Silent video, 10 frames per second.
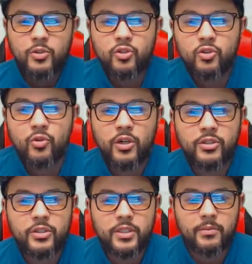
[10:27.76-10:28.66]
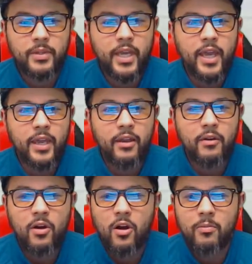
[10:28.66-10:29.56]
200 something K,
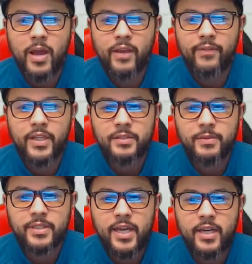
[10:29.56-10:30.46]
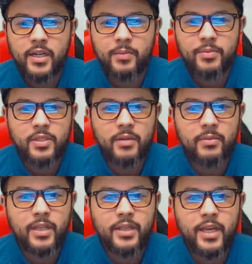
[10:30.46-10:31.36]
all my investments added up or something
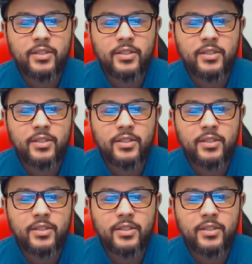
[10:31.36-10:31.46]
like that.